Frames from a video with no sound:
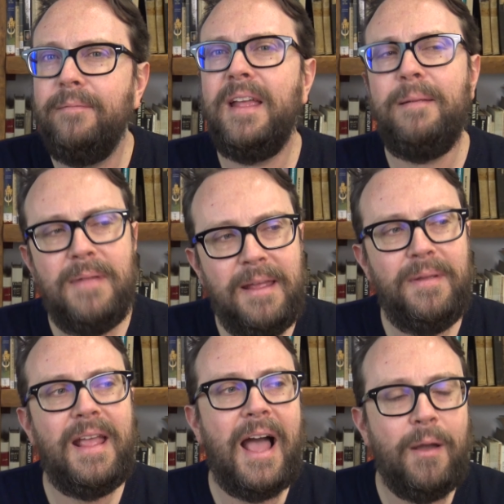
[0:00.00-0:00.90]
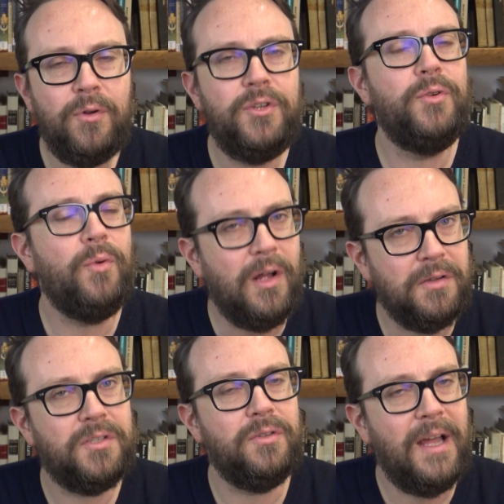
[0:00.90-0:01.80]
And maybe I would do
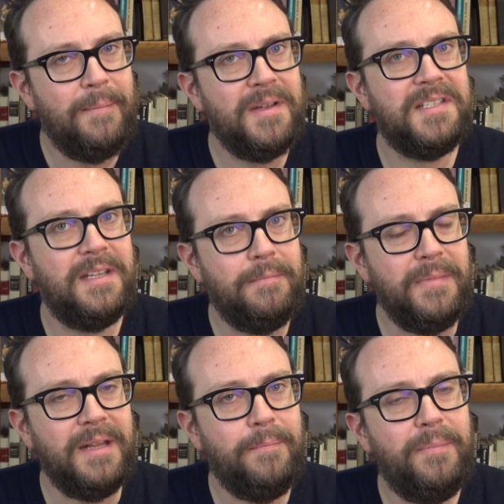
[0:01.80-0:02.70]
also, I must admit,